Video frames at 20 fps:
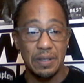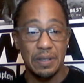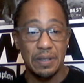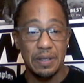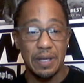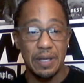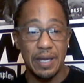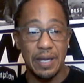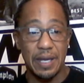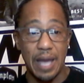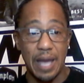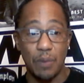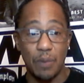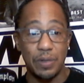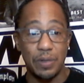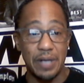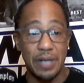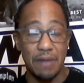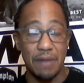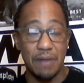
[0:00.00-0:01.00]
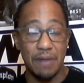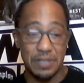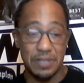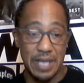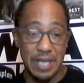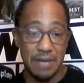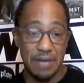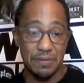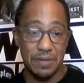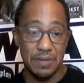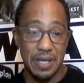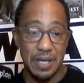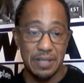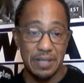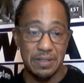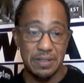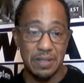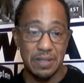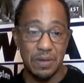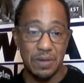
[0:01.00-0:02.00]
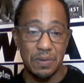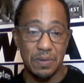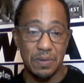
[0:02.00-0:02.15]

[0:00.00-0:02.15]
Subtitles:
and I would never stand for that. So